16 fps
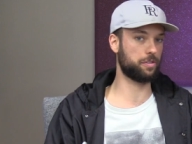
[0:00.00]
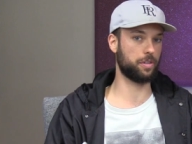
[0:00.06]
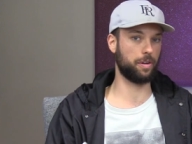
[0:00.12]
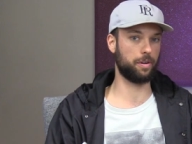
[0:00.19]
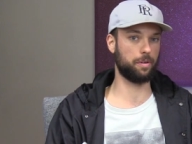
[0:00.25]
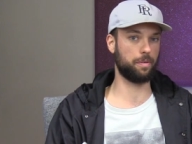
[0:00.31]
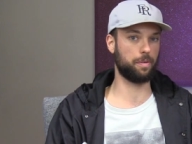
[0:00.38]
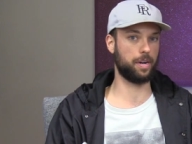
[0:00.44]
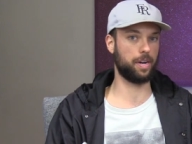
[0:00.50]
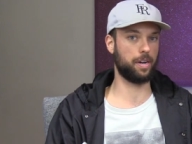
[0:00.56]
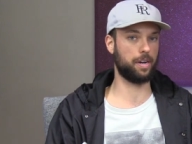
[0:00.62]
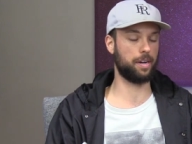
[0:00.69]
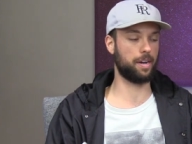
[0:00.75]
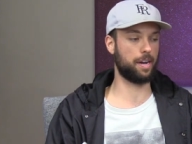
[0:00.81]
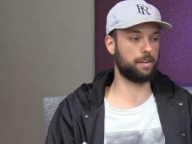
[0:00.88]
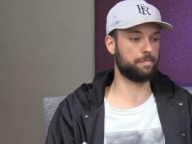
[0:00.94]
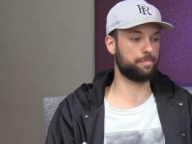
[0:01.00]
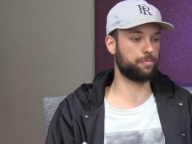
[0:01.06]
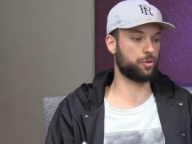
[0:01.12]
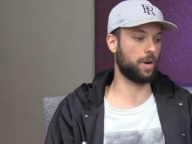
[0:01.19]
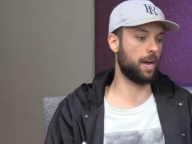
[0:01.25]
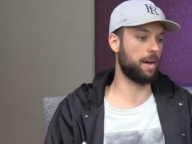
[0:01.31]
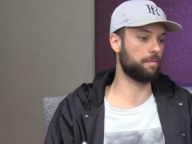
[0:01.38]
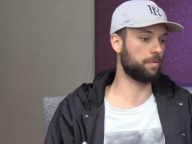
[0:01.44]
so uh, I
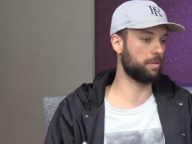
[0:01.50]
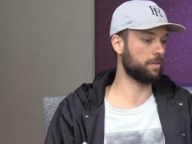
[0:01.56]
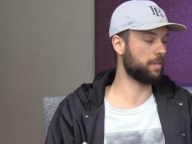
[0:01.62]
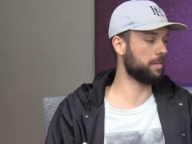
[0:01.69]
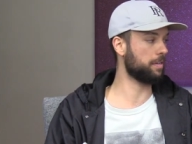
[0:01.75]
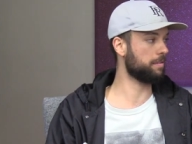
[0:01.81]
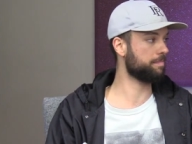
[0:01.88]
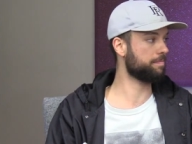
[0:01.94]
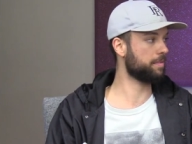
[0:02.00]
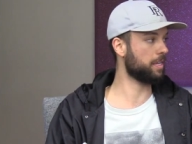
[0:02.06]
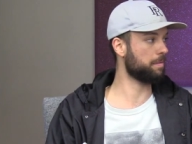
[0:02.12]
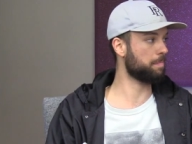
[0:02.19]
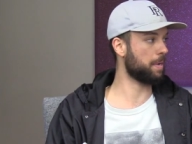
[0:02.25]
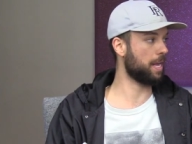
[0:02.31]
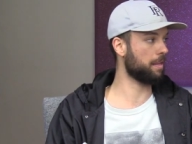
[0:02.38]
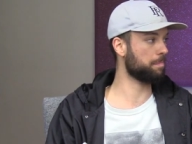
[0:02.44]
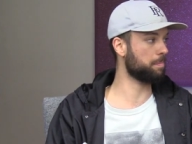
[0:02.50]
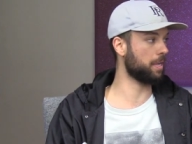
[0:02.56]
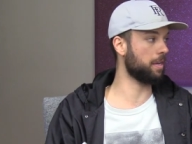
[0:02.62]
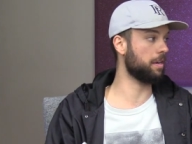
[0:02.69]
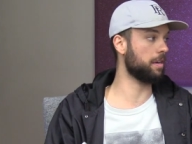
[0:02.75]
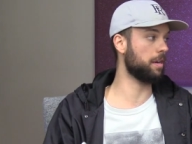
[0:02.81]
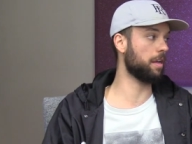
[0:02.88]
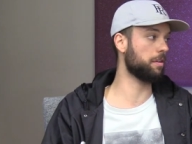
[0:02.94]
traveled and did,
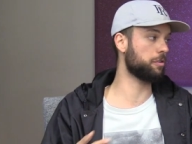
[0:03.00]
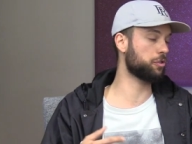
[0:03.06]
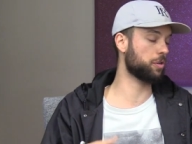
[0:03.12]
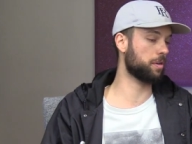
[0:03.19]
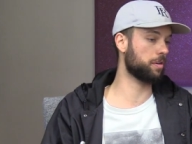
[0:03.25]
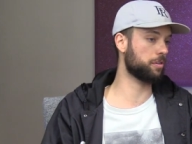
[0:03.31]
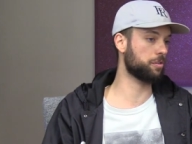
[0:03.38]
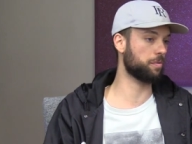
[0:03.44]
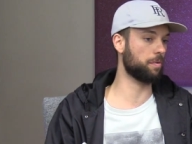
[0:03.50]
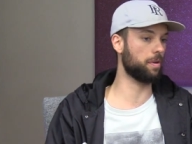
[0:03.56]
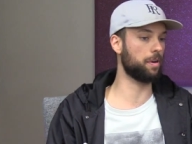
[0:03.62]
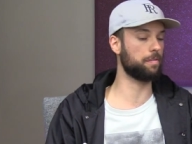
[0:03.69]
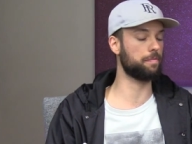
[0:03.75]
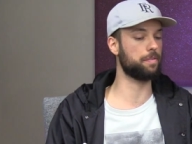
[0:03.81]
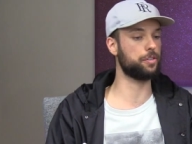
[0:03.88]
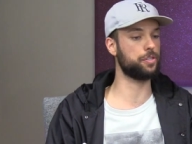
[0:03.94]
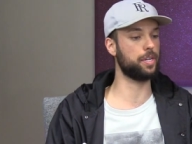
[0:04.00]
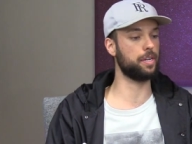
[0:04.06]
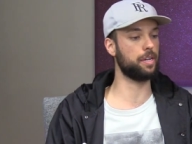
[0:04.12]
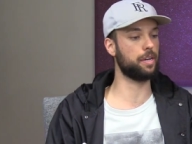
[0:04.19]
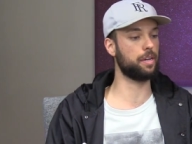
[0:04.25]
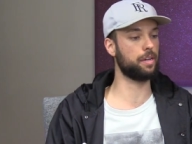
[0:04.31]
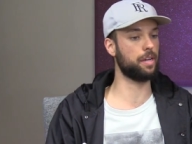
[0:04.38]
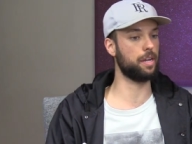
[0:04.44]
planted another church in Roanoke,
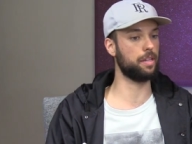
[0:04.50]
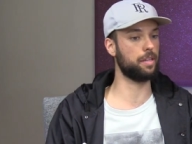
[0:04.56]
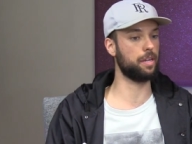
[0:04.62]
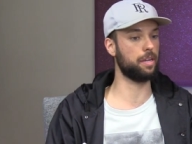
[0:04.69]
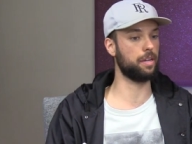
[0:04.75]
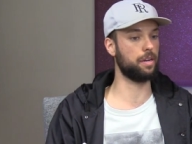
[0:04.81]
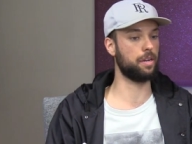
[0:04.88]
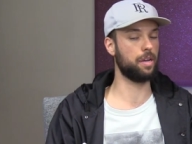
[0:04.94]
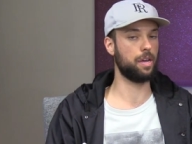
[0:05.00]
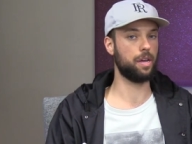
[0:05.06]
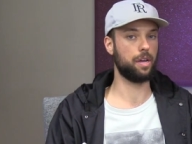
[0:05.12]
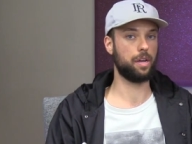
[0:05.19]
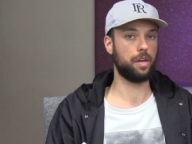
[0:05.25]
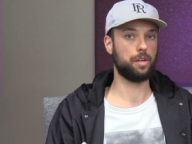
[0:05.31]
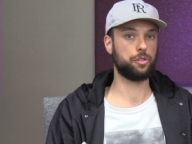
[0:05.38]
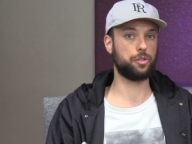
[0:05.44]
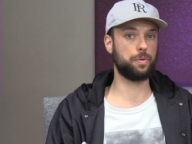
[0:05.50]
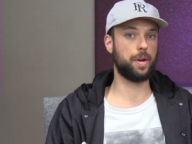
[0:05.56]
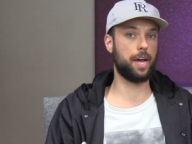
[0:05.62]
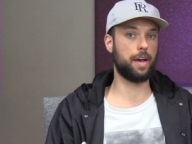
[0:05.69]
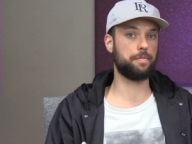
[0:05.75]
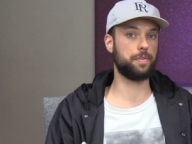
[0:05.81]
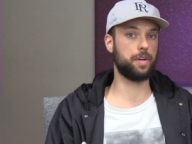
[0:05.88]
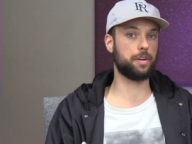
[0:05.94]
Virginia, and then two and
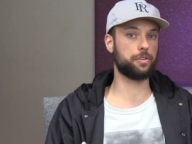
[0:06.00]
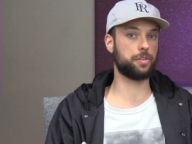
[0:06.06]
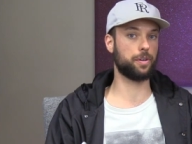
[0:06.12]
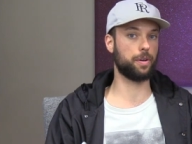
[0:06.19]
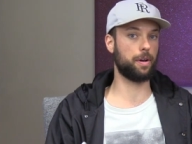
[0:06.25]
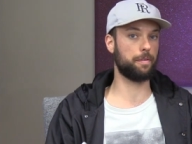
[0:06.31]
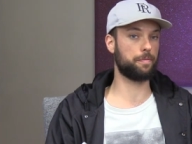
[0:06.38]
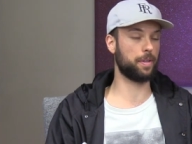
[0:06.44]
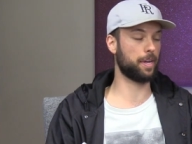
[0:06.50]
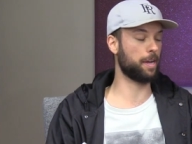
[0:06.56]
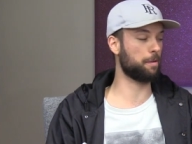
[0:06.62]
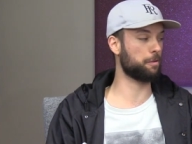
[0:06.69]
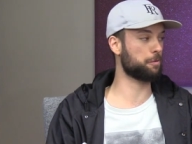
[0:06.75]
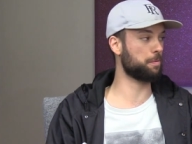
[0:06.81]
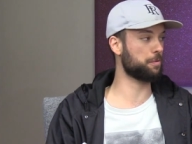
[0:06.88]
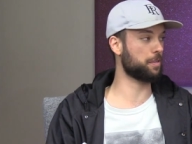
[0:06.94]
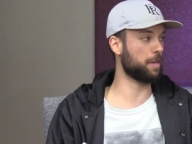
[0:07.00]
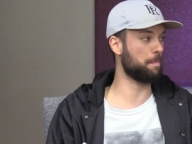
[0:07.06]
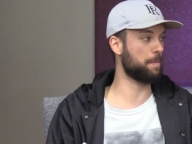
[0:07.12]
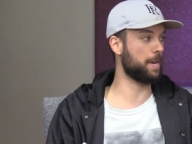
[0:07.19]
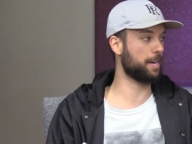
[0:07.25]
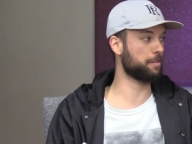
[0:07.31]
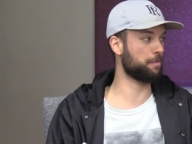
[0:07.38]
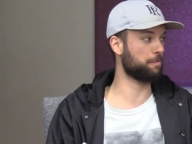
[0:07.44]
a half years ago, I feel like I was supposed to come
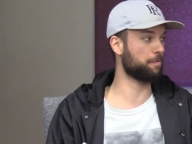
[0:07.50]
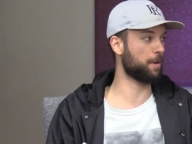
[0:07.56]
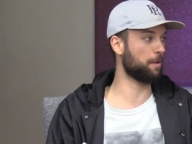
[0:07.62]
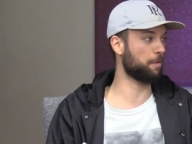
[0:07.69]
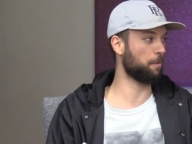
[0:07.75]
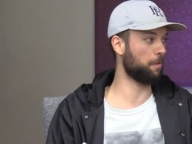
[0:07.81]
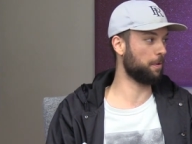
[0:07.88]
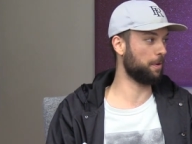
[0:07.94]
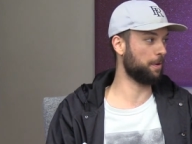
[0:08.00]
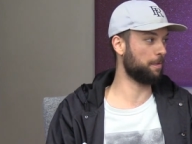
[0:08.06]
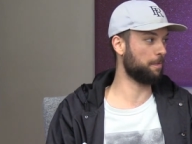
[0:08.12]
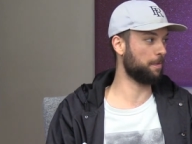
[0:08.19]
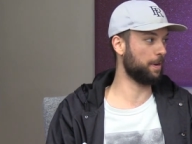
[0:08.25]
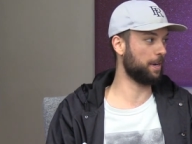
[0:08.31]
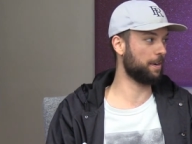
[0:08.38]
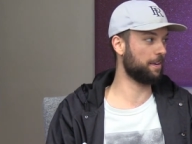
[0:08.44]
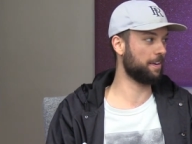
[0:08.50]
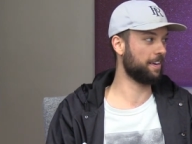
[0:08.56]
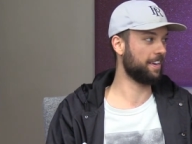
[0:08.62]
back to Front Royal, where